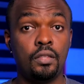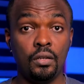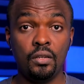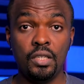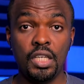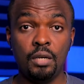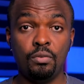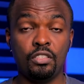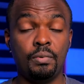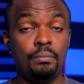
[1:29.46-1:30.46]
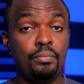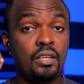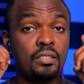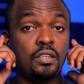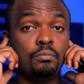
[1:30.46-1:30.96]
Turn on the earbuds by
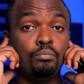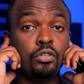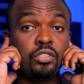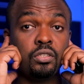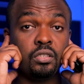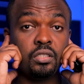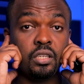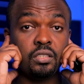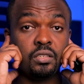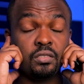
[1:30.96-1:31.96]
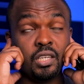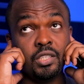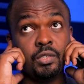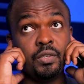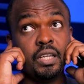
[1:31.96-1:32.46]
pressing on both touch sensors and
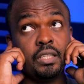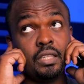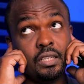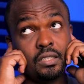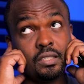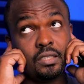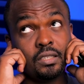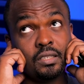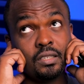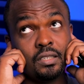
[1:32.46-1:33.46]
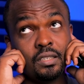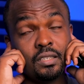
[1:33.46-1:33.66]
you hear this. Power